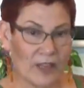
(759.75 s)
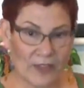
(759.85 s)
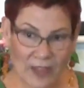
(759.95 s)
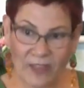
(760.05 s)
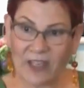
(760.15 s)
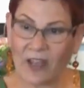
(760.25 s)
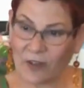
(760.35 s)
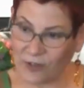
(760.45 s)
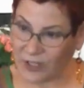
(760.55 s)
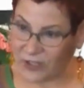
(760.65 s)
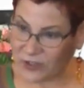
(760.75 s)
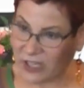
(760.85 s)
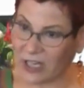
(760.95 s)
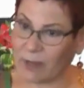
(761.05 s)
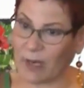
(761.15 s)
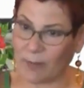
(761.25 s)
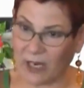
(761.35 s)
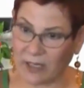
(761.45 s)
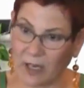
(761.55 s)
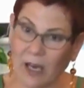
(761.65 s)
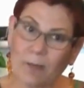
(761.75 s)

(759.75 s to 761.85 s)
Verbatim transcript: And then the other things kick into my mind.